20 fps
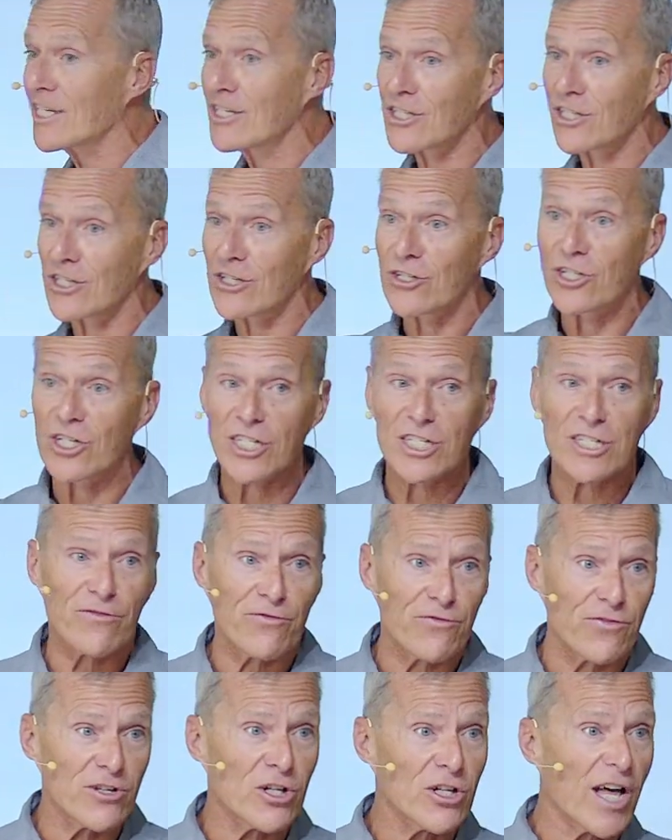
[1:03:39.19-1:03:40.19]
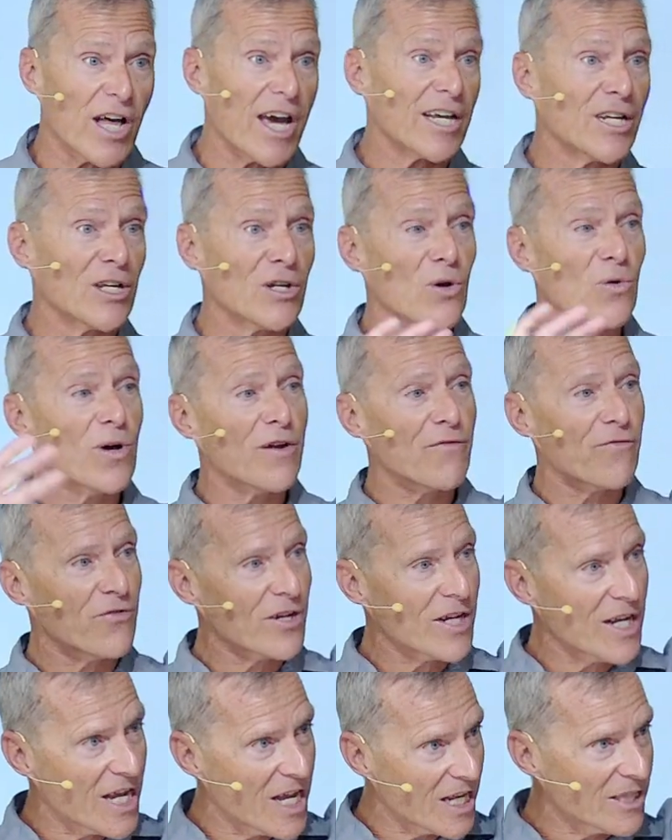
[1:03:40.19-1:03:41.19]
to just feel like, you know what,
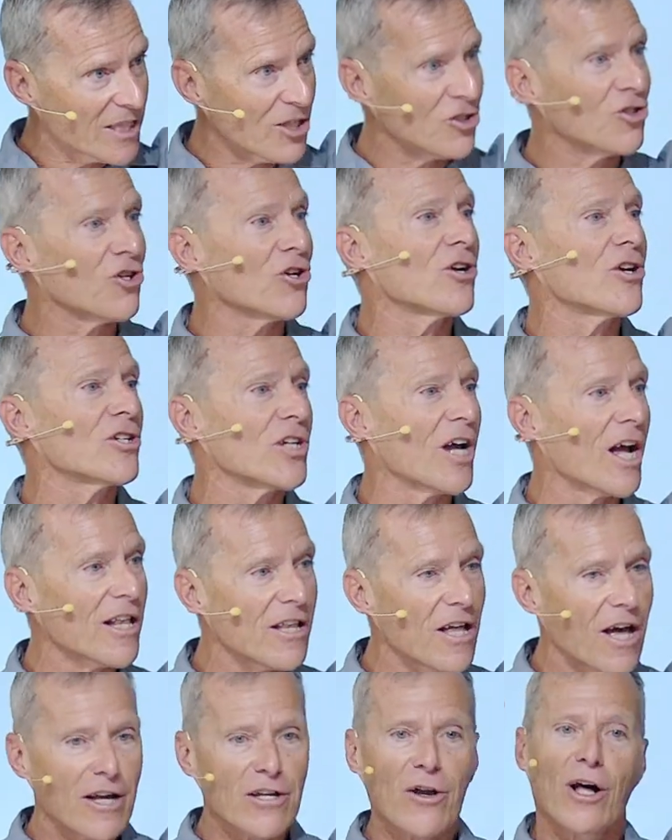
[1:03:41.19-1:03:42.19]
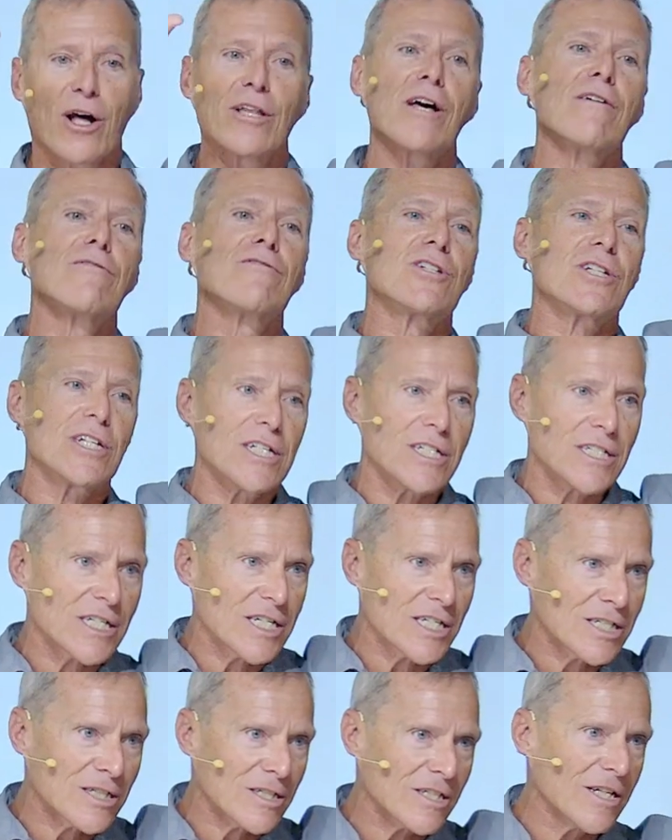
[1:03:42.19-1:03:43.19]
forget the church. I, I you know, I love
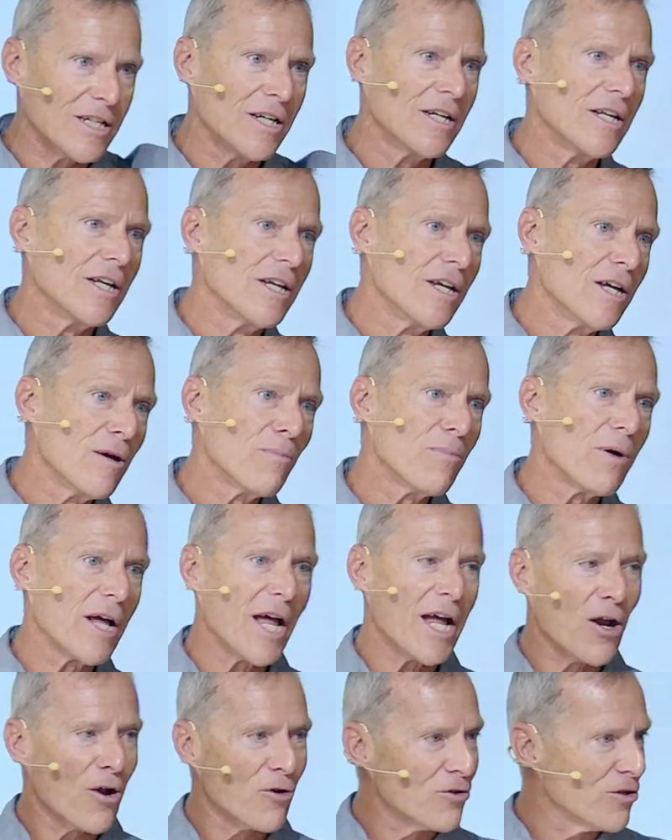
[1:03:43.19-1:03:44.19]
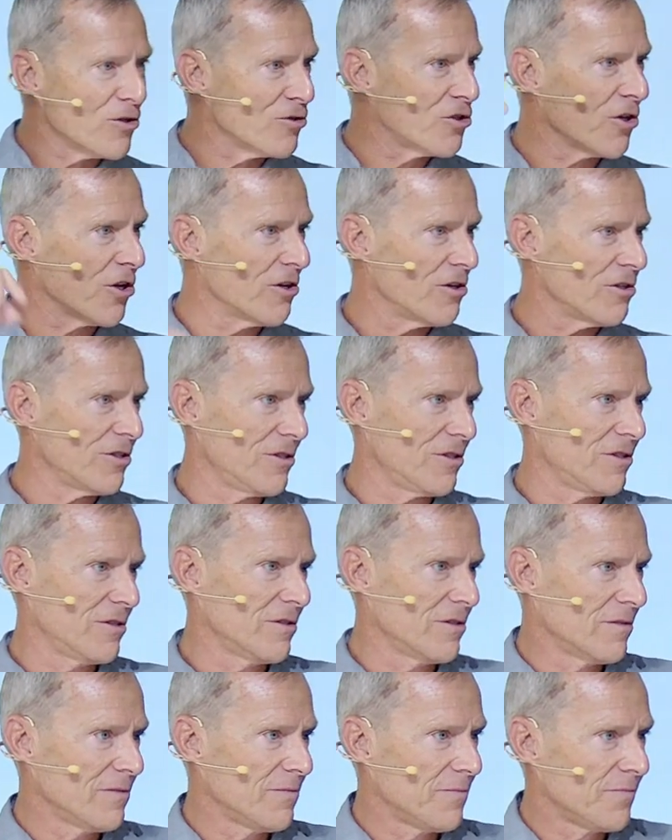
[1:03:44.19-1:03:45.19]
Jesus, but I don't do
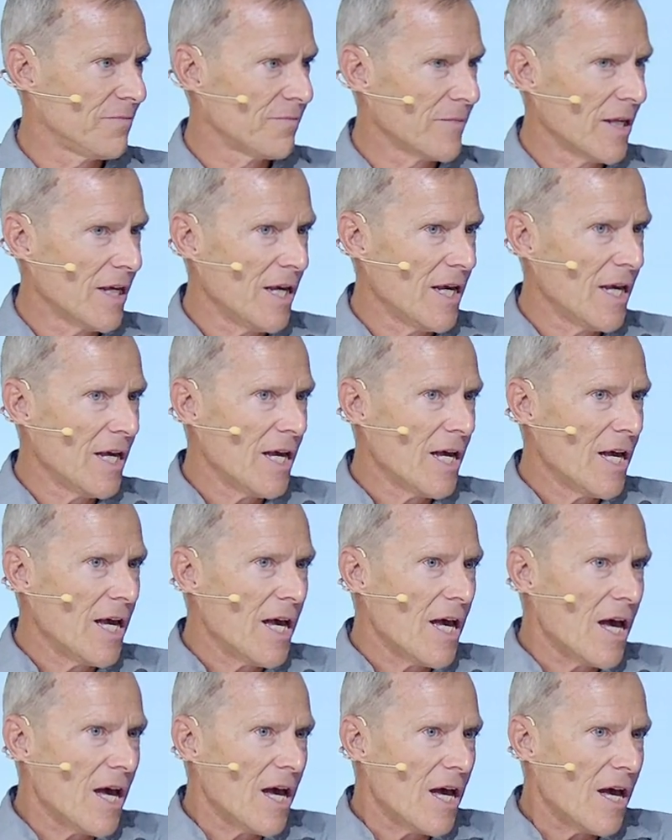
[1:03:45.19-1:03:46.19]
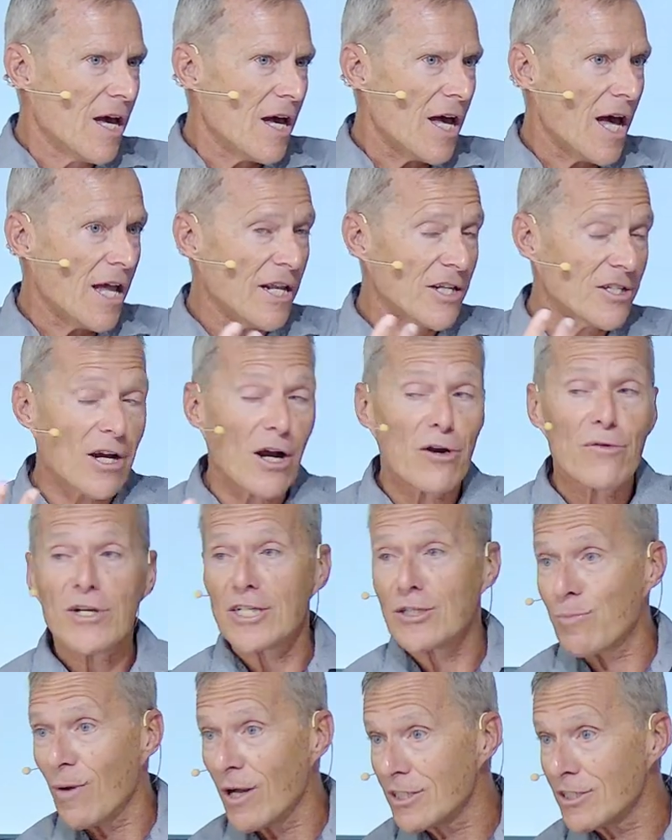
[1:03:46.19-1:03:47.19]
church. And it's our
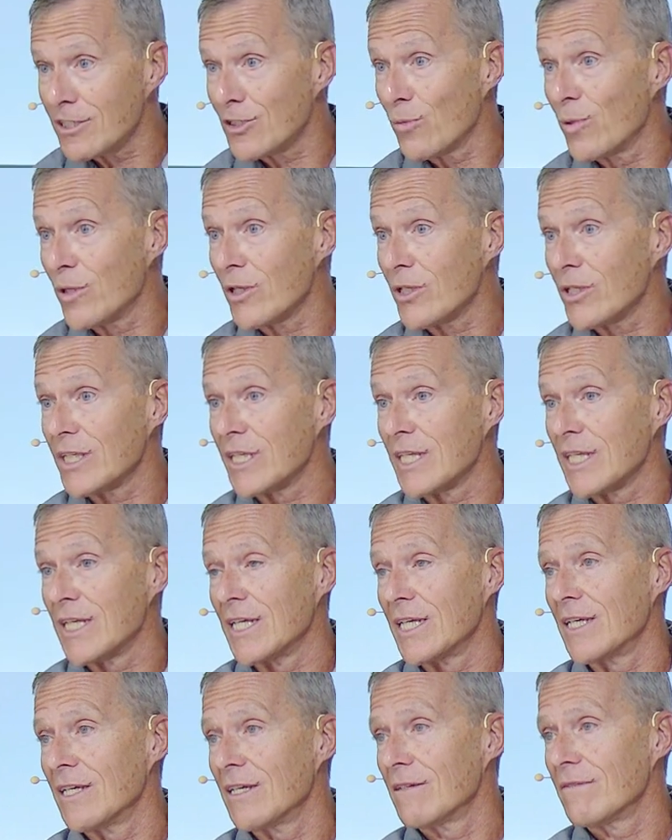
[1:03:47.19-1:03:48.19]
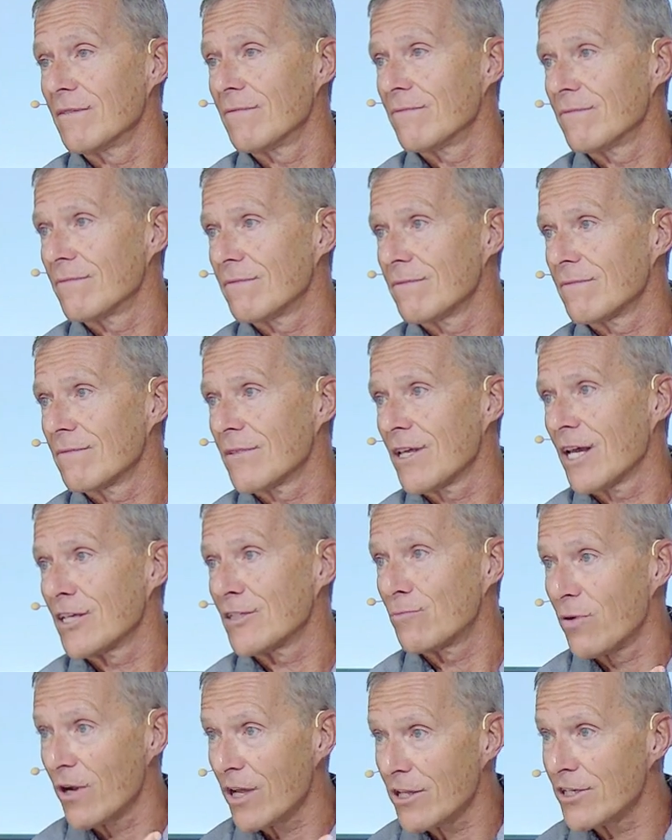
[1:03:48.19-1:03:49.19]
responsibility
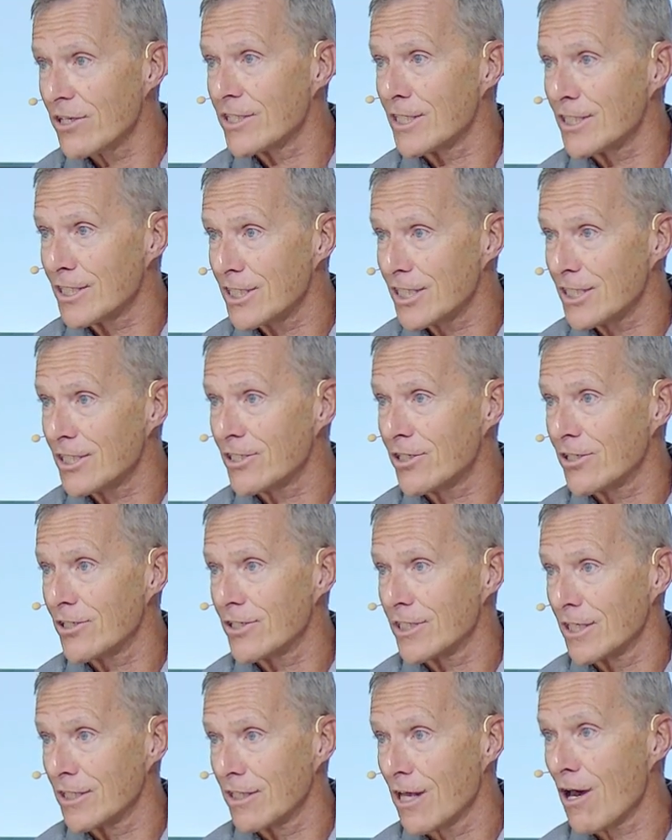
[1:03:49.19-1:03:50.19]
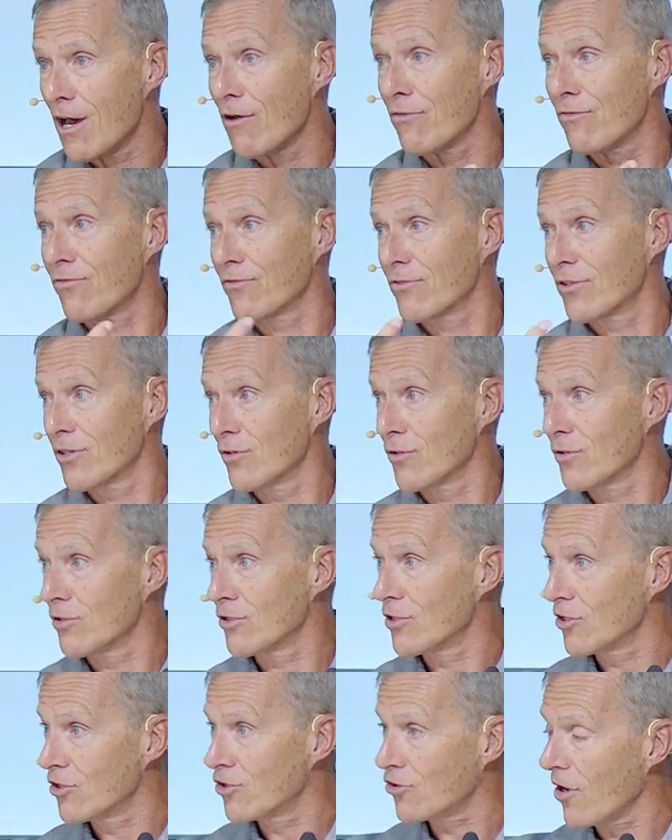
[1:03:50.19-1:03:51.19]
as brothers and sisters in love to,
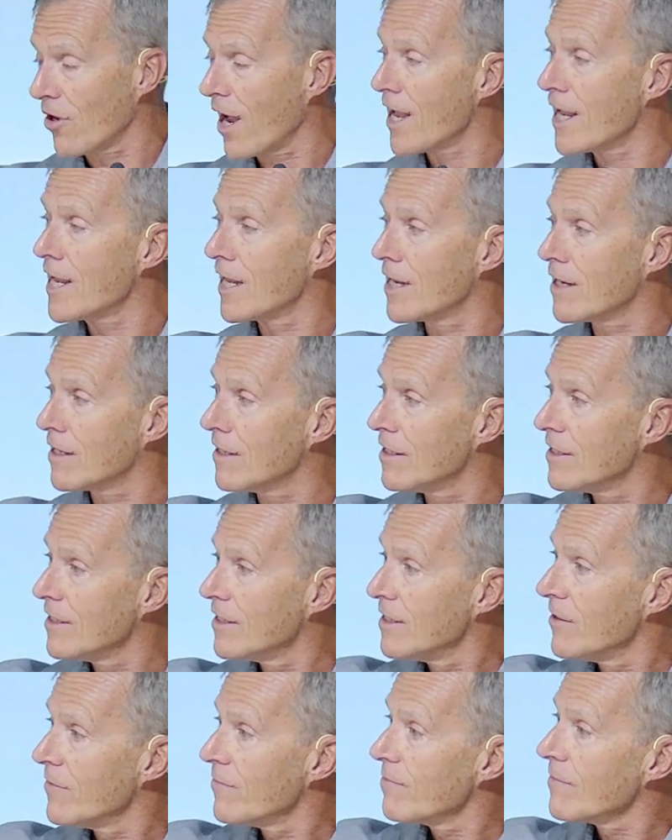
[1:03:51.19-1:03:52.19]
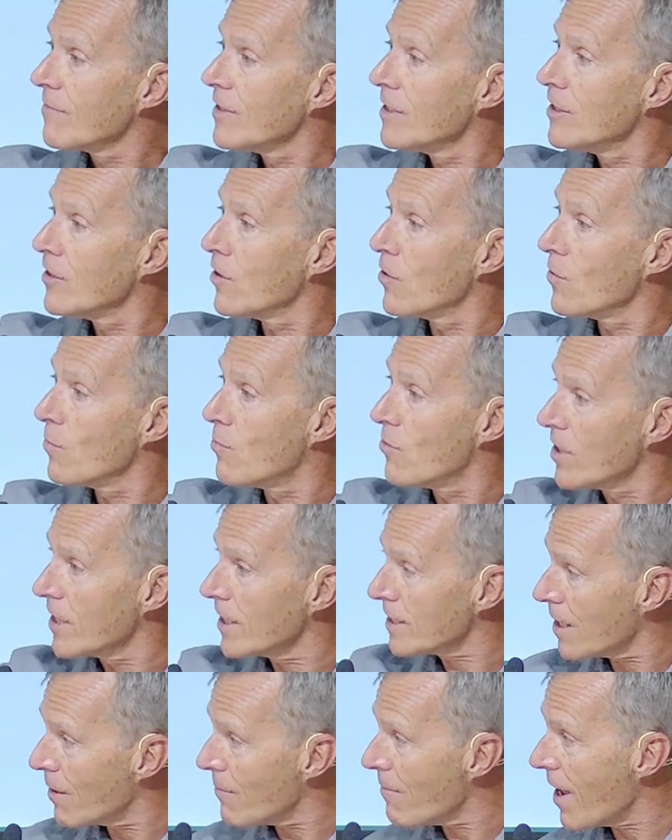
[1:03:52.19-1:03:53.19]
to try and you know
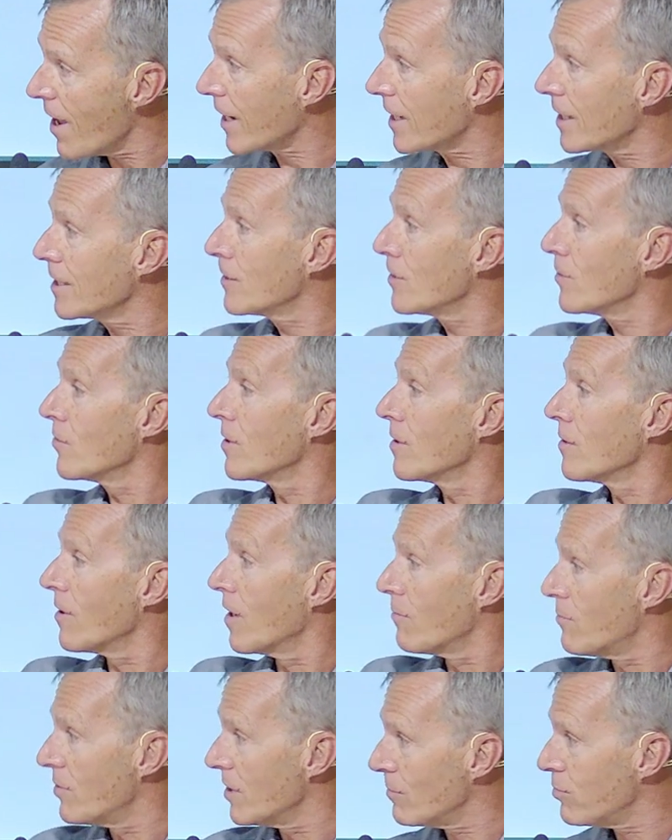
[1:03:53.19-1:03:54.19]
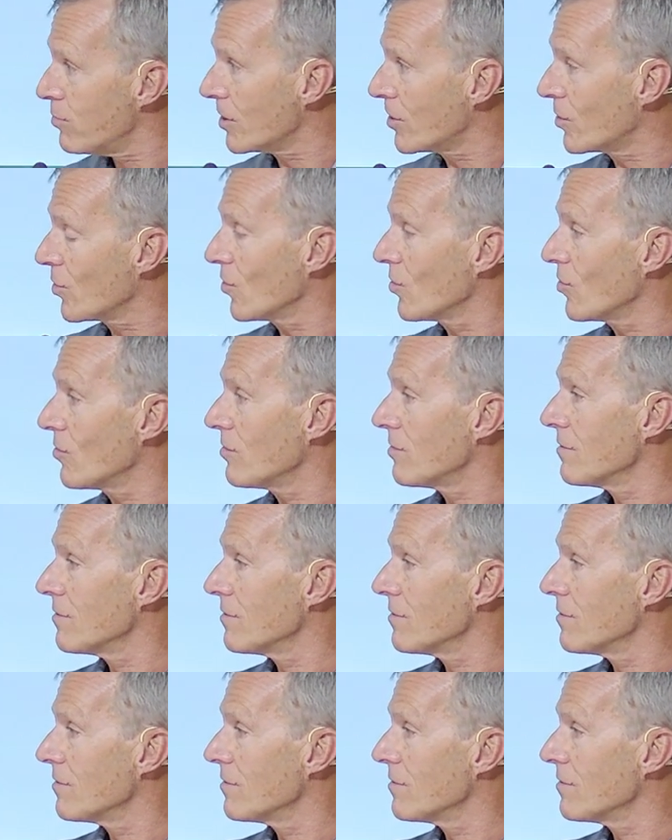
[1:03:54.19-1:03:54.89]
bring them back into a, a biblical